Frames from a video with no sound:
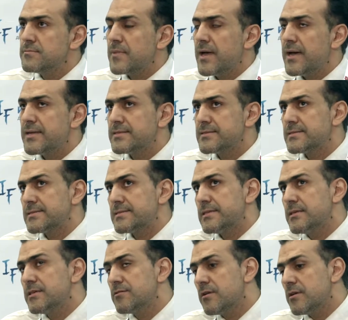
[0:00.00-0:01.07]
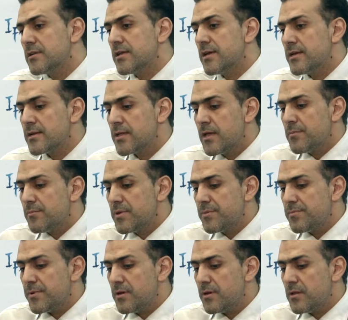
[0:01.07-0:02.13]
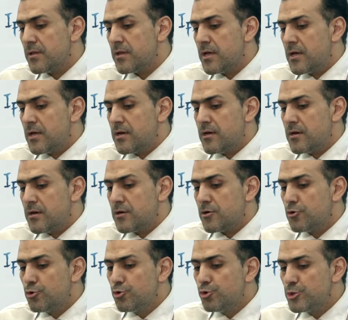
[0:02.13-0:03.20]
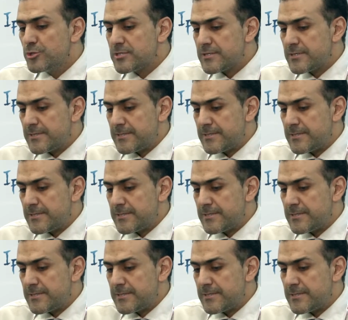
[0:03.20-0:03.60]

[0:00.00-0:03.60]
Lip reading: And Iranian people could